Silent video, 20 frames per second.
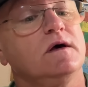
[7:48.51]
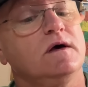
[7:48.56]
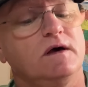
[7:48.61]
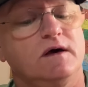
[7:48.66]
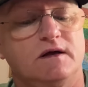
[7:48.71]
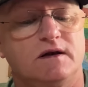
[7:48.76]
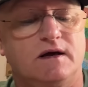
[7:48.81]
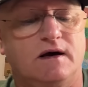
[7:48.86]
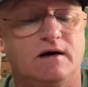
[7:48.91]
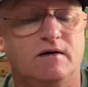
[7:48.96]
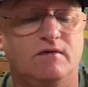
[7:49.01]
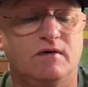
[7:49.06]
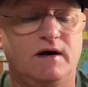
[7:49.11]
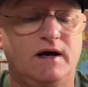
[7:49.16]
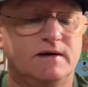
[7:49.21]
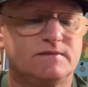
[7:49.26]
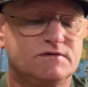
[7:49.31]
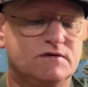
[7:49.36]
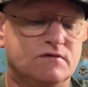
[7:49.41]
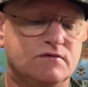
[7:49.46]
and I'll
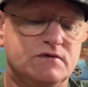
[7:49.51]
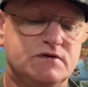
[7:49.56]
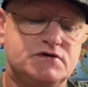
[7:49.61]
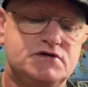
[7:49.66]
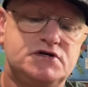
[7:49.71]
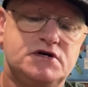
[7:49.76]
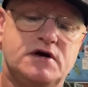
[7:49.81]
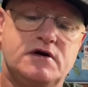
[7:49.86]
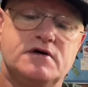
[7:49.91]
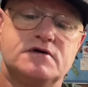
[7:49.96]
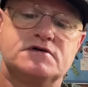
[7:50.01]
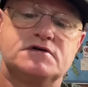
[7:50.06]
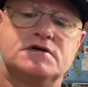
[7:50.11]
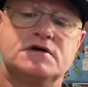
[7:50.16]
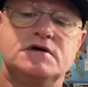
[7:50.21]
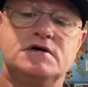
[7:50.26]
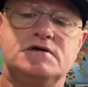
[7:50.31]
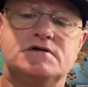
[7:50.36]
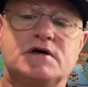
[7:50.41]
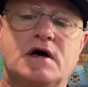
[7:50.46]
absolutely cherish these.